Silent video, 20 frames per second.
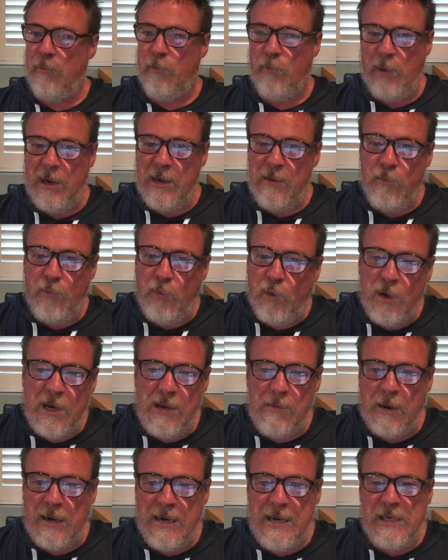been
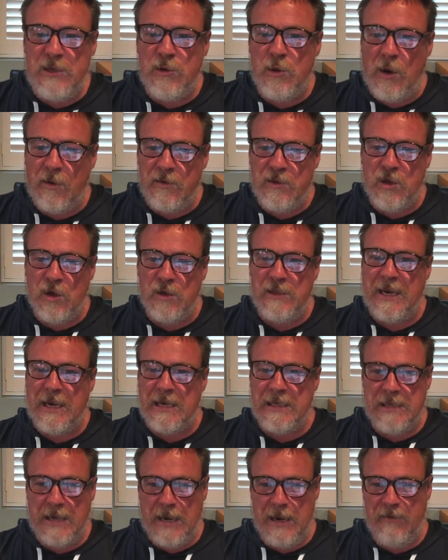putting money into an offshore
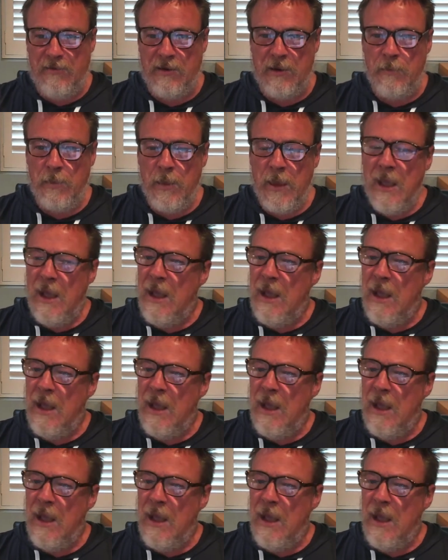tax haven.